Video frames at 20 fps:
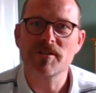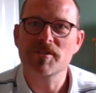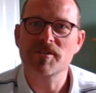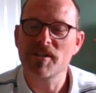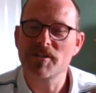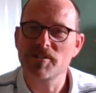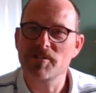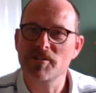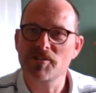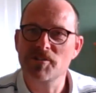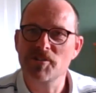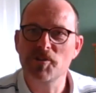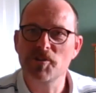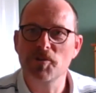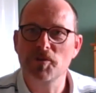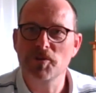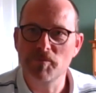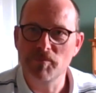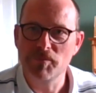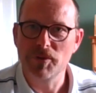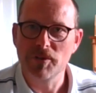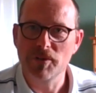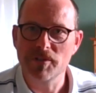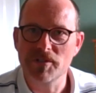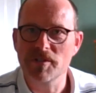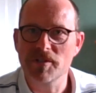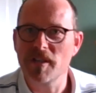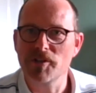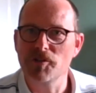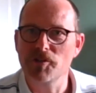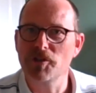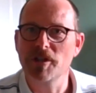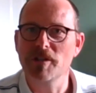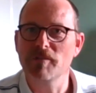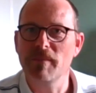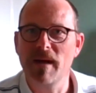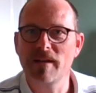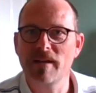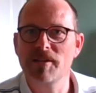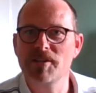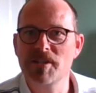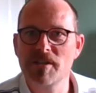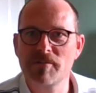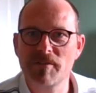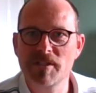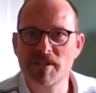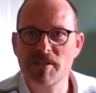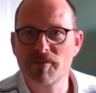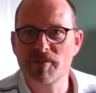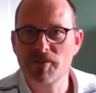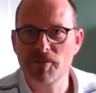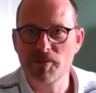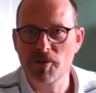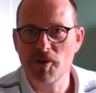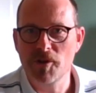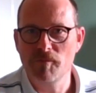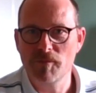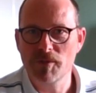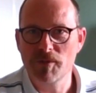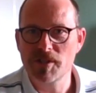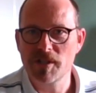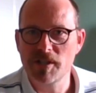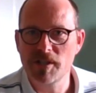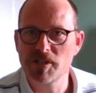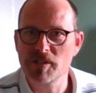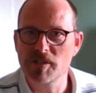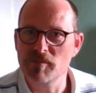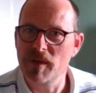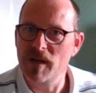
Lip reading: session as a golden bullet and you can manage every difficult conversation,